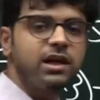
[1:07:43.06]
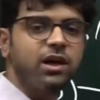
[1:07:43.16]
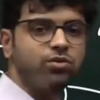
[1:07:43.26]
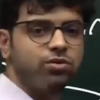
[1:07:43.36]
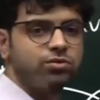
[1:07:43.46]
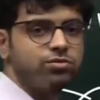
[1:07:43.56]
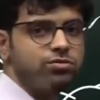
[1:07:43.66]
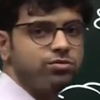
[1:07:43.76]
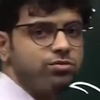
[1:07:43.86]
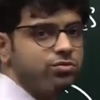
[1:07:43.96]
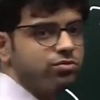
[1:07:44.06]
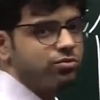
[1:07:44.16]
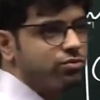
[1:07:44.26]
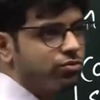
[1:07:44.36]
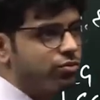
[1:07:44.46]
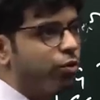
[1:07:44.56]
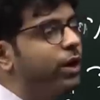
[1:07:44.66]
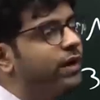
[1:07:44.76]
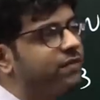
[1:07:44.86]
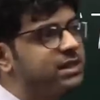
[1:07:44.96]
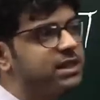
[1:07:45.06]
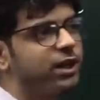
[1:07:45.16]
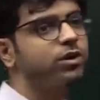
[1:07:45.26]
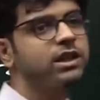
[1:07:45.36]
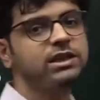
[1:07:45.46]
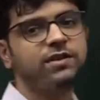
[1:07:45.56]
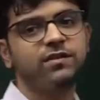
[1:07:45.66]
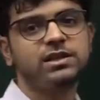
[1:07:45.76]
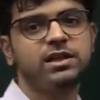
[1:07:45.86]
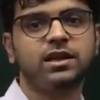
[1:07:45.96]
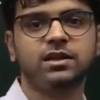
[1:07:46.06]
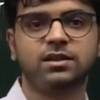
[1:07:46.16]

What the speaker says: now? Who invested, who disinvested?